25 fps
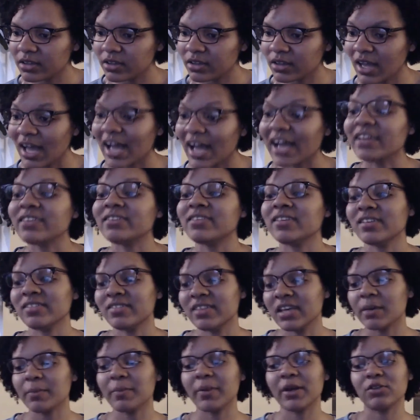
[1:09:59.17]
I did
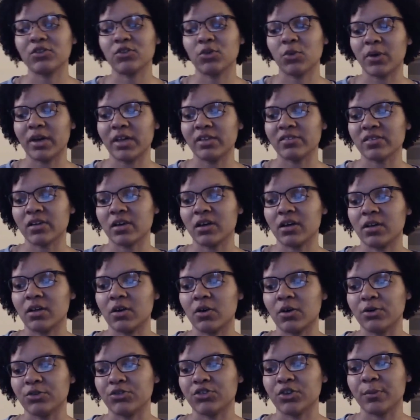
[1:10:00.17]
take my toys
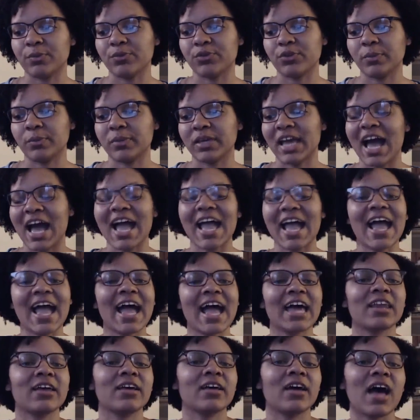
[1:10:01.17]
on trips with me. I
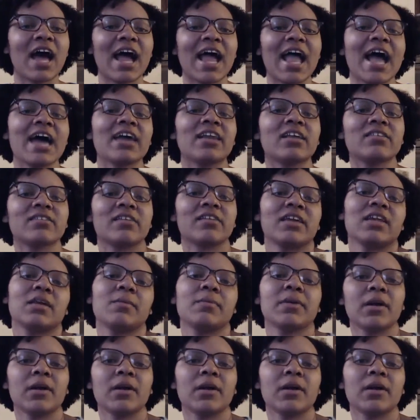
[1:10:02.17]
had a teddy bear